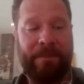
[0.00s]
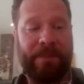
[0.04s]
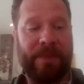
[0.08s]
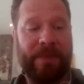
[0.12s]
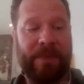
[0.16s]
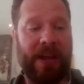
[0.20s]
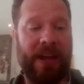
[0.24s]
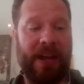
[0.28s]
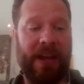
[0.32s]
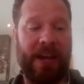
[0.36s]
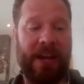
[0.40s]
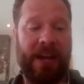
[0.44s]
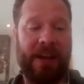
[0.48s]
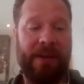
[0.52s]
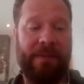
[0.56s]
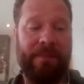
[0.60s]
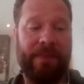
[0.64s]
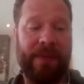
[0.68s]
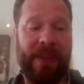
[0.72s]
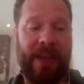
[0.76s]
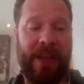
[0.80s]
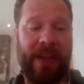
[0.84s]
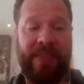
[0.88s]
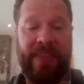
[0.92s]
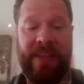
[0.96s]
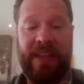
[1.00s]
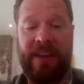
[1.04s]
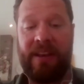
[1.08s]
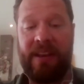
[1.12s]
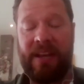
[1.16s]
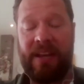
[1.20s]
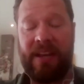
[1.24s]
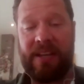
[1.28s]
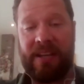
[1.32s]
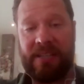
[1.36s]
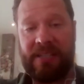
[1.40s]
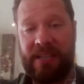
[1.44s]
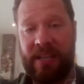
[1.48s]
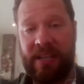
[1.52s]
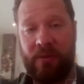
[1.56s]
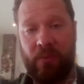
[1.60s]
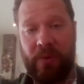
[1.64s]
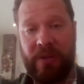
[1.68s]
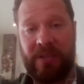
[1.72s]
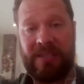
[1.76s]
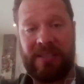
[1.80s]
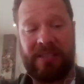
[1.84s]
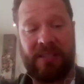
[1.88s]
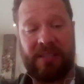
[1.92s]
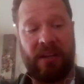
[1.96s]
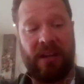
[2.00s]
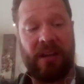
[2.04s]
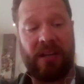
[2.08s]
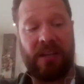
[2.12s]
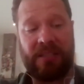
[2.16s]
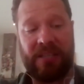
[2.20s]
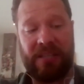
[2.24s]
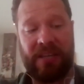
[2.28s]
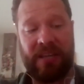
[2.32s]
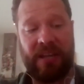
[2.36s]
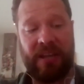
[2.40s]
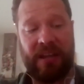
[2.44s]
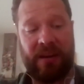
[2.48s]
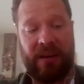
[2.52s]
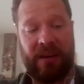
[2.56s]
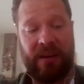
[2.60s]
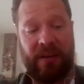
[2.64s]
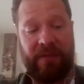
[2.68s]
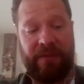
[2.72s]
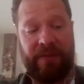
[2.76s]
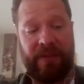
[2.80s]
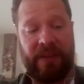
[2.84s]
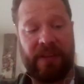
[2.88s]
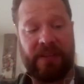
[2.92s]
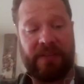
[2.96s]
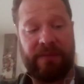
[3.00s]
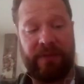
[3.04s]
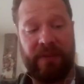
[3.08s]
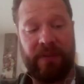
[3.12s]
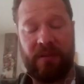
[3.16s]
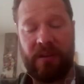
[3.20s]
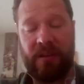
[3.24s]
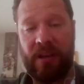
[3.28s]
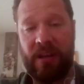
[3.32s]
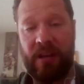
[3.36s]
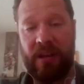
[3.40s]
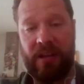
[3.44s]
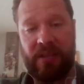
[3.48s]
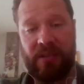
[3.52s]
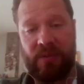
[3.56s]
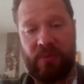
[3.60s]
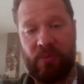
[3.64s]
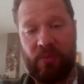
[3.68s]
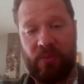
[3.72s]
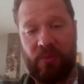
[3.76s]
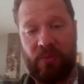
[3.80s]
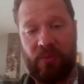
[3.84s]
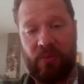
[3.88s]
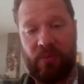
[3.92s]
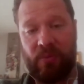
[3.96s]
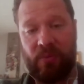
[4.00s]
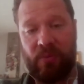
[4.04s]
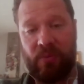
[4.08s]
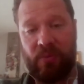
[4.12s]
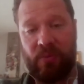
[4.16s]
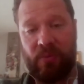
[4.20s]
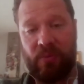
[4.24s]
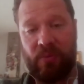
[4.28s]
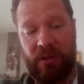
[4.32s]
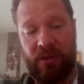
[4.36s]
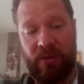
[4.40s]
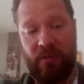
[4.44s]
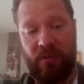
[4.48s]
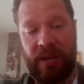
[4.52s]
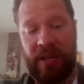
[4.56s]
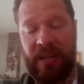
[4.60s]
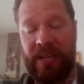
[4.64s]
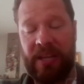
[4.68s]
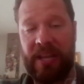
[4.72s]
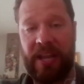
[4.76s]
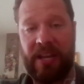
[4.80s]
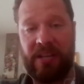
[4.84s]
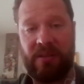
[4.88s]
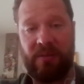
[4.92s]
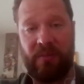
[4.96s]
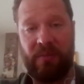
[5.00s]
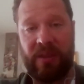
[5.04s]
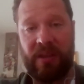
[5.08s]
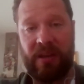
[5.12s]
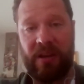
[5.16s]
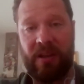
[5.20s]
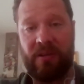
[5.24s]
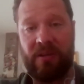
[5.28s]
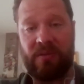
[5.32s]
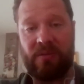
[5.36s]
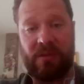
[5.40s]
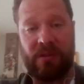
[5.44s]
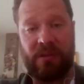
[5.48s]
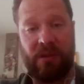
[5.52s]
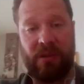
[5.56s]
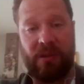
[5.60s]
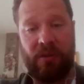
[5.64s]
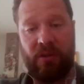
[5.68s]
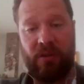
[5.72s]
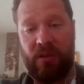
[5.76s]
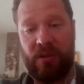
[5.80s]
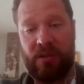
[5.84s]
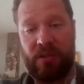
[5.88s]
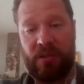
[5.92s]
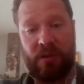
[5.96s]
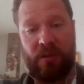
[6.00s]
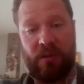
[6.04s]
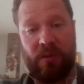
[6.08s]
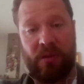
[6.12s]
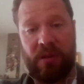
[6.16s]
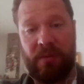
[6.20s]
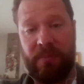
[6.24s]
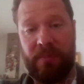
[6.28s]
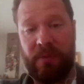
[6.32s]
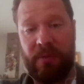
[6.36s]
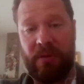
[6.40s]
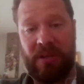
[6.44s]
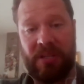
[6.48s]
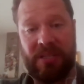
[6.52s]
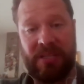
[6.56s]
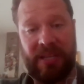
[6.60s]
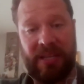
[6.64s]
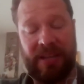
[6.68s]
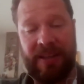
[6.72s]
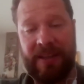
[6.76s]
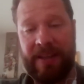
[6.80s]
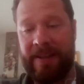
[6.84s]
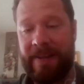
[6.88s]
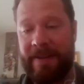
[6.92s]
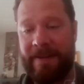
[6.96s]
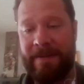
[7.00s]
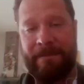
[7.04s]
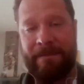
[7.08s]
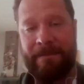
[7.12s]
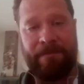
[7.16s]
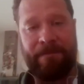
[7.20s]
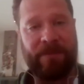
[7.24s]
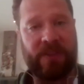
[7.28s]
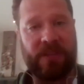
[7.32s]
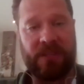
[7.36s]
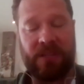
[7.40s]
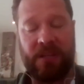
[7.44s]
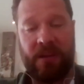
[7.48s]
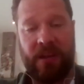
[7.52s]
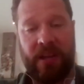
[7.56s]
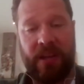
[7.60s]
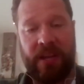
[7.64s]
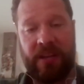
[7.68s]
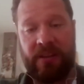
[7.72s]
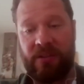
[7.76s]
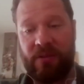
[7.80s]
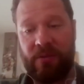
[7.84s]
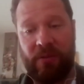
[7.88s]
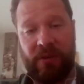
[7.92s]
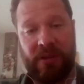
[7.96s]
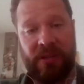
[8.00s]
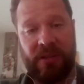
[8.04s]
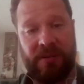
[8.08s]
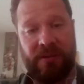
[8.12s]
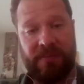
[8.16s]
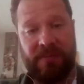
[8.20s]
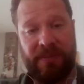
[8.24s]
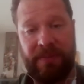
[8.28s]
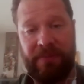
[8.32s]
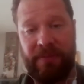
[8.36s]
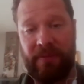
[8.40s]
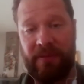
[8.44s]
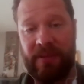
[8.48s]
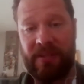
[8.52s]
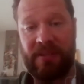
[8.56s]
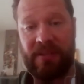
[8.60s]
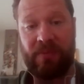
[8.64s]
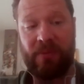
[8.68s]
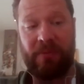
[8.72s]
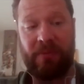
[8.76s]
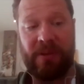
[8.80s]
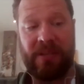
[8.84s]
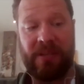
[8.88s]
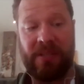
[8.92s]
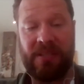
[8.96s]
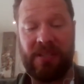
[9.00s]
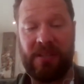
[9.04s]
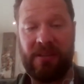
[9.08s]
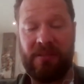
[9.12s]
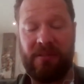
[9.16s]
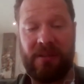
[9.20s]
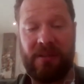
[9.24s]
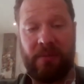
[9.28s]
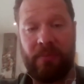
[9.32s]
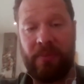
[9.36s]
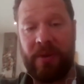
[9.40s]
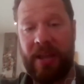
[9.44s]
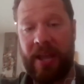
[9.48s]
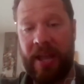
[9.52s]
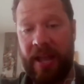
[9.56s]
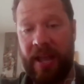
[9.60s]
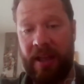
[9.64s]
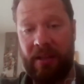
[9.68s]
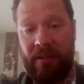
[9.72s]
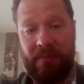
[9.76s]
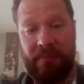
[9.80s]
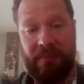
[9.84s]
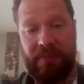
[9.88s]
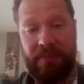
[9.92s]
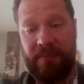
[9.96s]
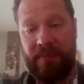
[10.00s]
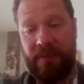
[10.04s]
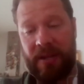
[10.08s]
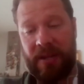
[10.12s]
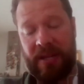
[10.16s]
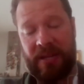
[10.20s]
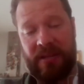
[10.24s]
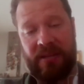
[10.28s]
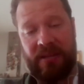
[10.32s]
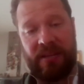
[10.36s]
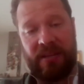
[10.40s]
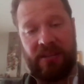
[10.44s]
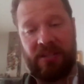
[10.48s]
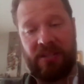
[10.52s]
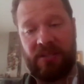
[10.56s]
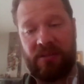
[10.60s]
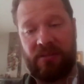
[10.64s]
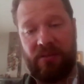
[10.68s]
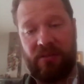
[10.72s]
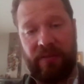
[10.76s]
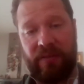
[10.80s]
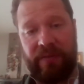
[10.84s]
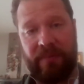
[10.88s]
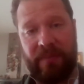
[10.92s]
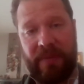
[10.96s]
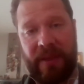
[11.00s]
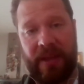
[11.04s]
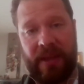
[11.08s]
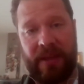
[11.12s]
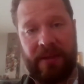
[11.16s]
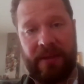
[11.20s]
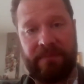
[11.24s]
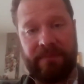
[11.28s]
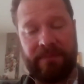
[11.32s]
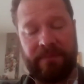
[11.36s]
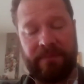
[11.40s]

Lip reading: And then, like I said, we started it, and our first few clients were through engaging with the local school community. Just going and talking to people, this is what we do, can we help? And it just grew from there.